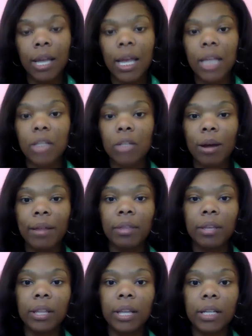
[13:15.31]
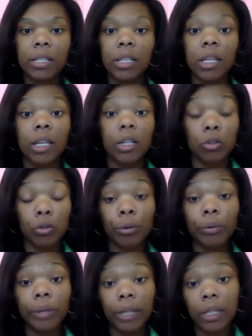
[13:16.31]
And so I think that it's
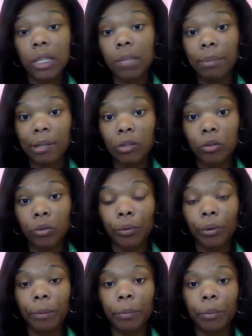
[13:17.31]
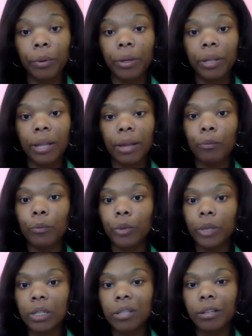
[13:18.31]
truly special or important that
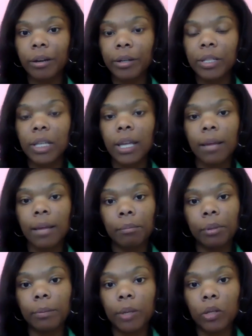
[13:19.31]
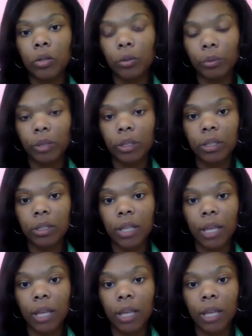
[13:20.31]
we start to implement doulas